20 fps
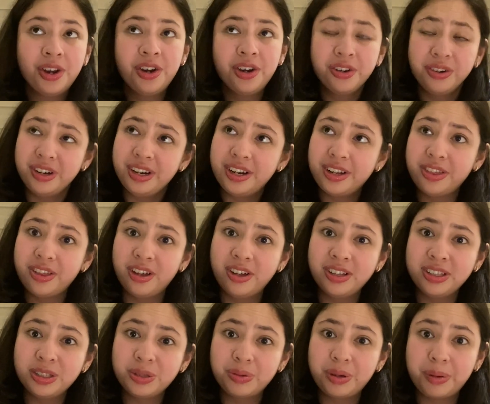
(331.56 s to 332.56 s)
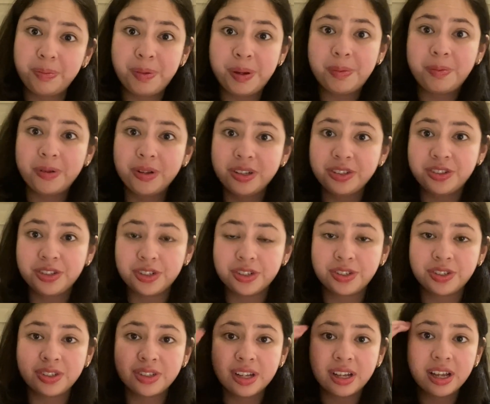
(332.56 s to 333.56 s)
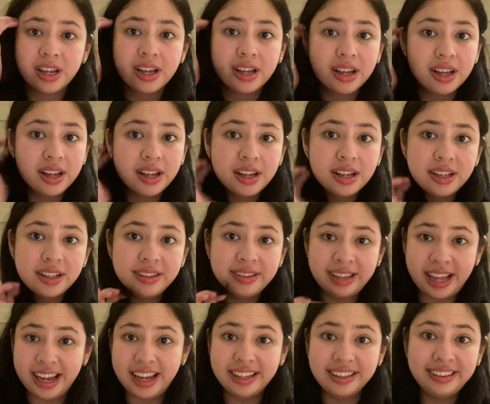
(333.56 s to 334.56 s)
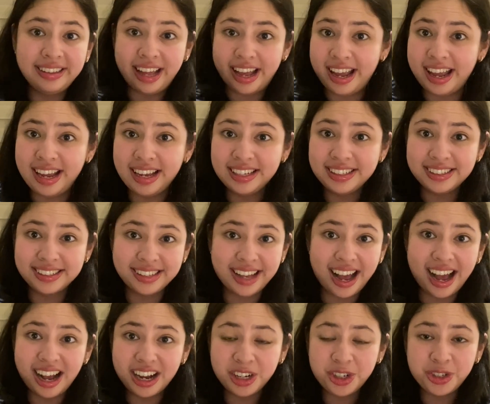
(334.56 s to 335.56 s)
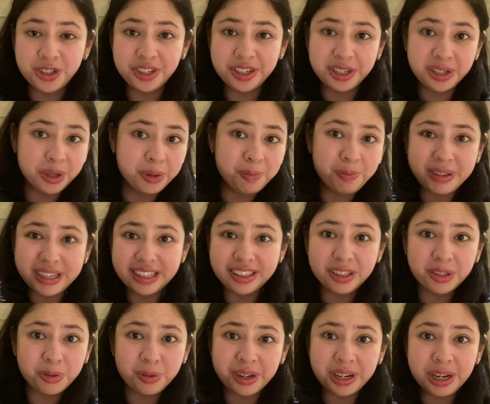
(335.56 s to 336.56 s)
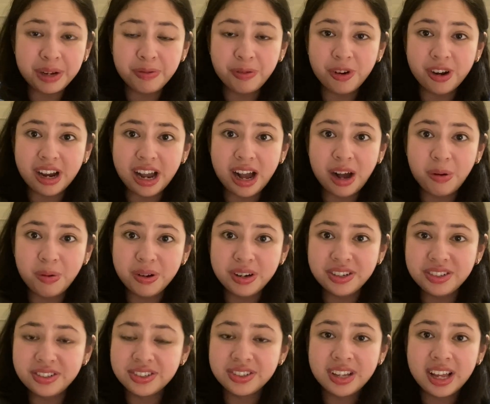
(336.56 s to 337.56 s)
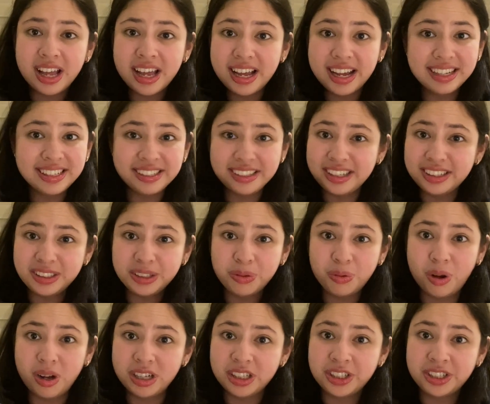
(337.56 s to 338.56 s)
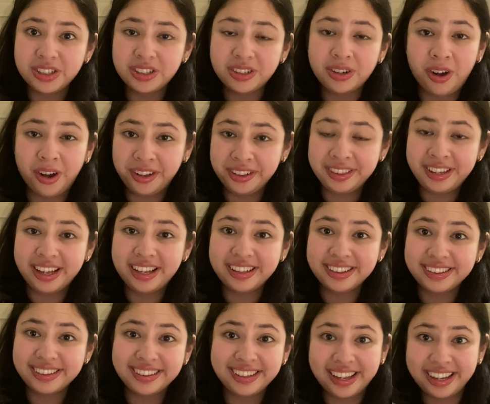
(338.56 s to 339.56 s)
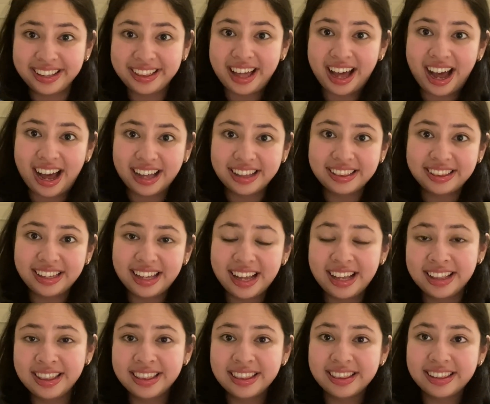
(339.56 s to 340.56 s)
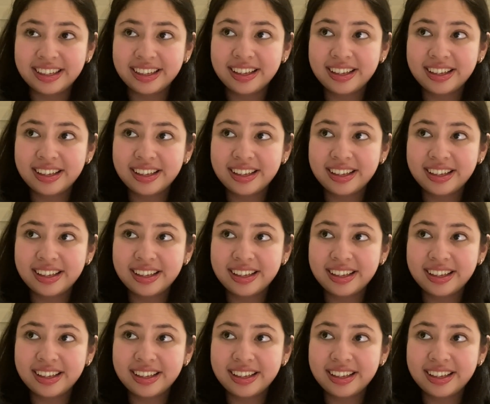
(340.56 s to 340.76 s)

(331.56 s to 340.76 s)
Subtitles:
readathons where people just take days to actually complete the 24 hours. It's nice to watch content like that. And